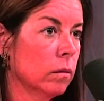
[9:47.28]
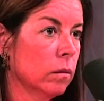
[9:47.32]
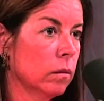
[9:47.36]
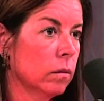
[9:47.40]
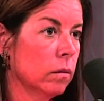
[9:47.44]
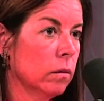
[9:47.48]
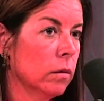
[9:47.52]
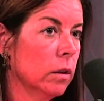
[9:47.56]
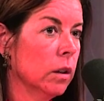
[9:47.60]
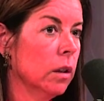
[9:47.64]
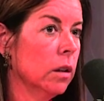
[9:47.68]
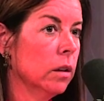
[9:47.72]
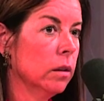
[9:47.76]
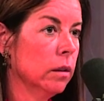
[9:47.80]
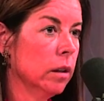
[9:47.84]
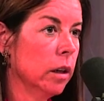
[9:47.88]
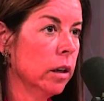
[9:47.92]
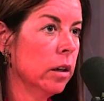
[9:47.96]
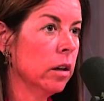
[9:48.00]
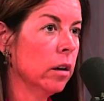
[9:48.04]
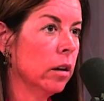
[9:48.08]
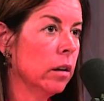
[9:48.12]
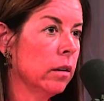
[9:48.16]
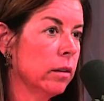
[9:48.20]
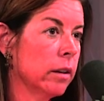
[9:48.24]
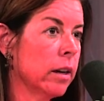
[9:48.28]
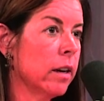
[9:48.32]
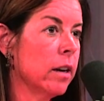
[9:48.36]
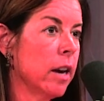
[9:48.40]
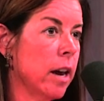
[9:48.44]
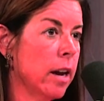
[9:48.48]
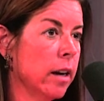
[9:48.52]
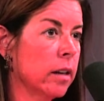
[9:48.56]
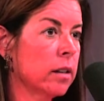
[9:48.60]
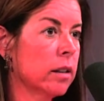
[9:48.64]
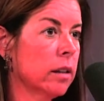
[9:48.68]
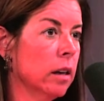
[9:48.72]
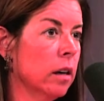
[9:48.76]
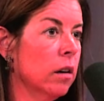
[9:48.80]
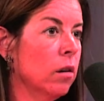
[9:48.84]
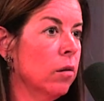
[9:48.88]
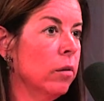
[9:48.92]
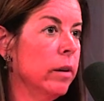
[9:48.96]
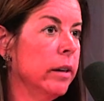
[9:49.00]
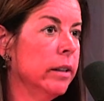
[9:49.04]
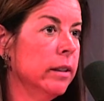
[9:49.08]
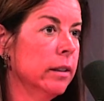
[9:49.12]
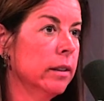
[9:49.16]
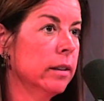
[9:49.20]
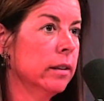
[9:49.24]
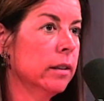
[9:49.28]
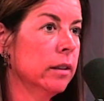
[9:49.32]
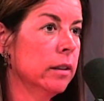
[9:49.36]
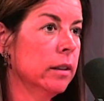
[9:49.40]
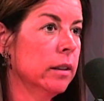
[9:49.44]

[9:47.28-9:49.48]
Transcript: And can accelerate the